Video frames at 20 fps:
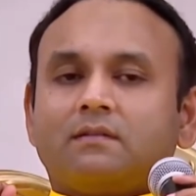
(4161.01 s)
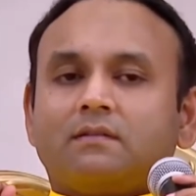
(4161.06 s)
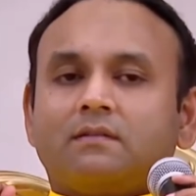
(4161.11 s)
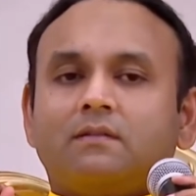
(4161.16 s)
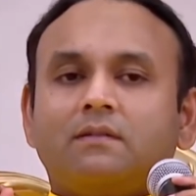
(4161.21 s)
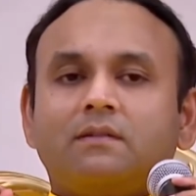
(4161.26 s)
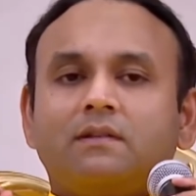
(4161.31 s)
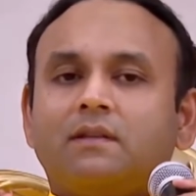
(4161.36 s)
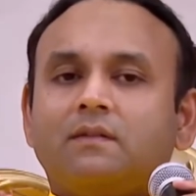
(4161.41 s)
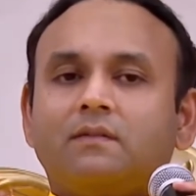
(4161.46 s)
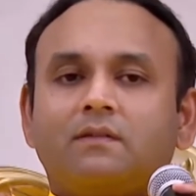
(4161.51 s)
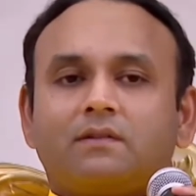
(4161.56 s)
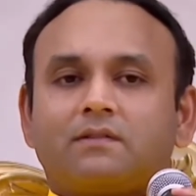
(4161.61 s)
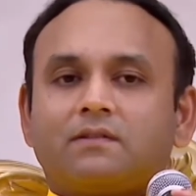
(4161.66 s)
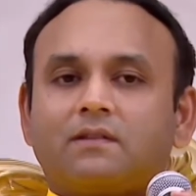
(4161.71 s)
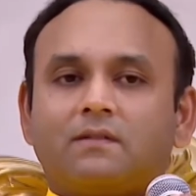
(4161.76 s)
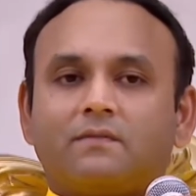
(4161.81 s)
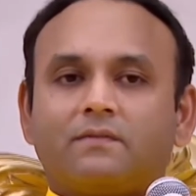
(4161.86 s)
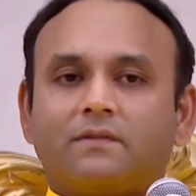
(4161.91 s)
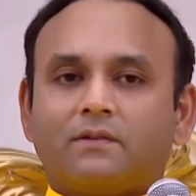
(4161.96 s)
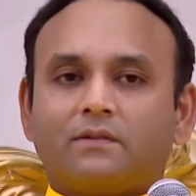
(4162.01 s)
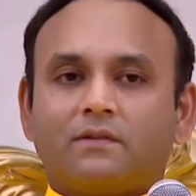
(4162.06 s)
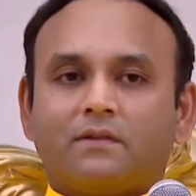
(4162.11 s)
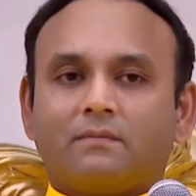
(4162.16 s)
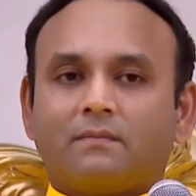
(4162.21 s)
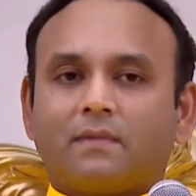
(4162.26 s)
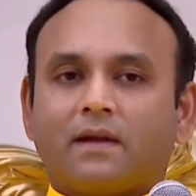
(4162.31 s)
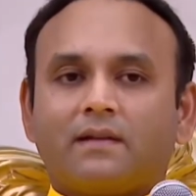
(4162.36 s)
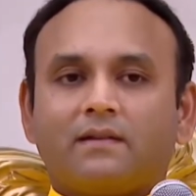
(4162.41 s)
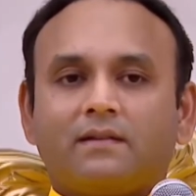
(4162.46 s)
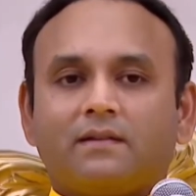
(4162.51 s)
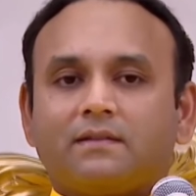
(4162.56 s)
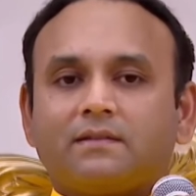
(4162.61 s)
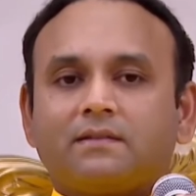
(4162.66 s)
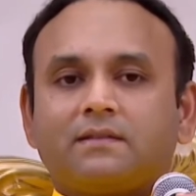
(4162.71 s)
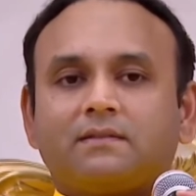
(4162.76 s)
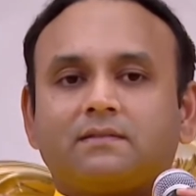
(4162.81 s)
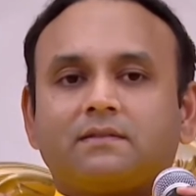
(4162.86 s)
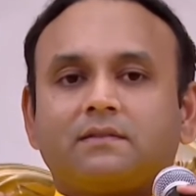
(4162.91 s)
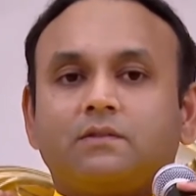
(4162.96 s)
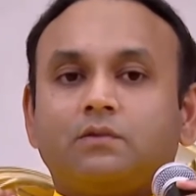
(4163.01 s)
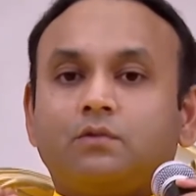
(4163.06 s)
Don't give yourself into your mind and senses.